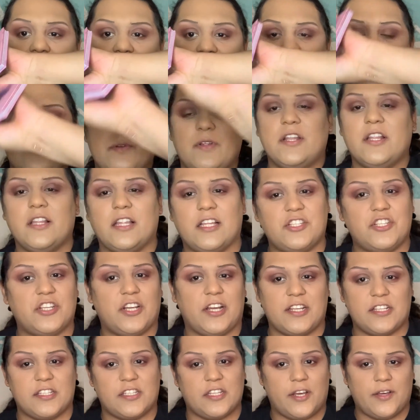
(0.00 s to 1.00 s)
I just want to let you
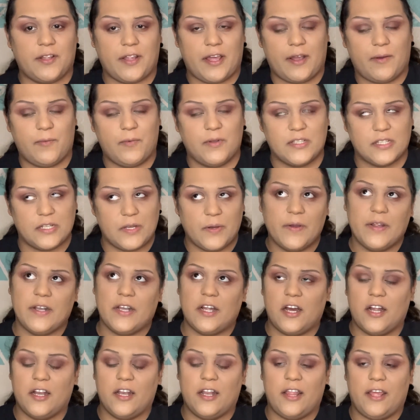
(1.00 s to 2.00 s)
guys know like what's going
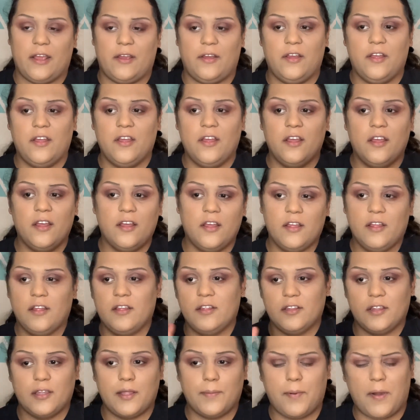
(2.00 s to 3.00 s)
on, like
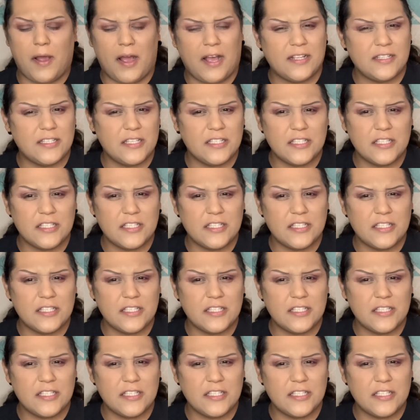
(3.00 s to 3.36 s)
the process or